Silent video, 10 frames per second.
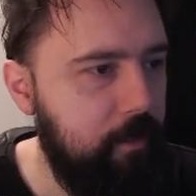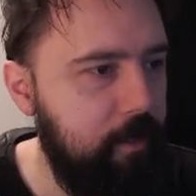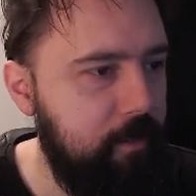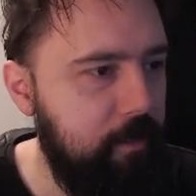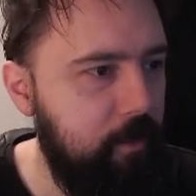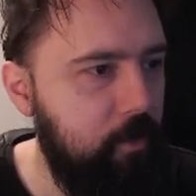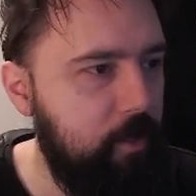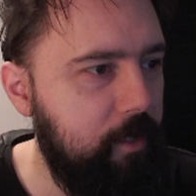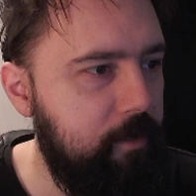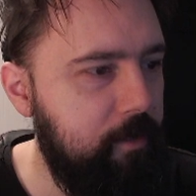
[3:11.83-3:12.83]
that you
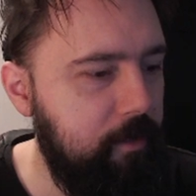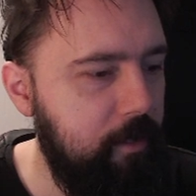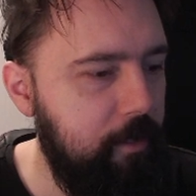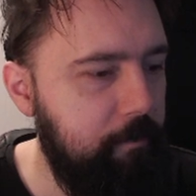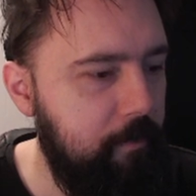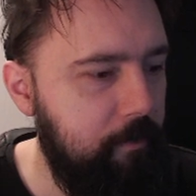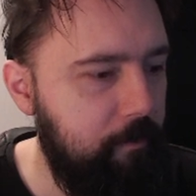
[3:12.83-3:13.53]
get the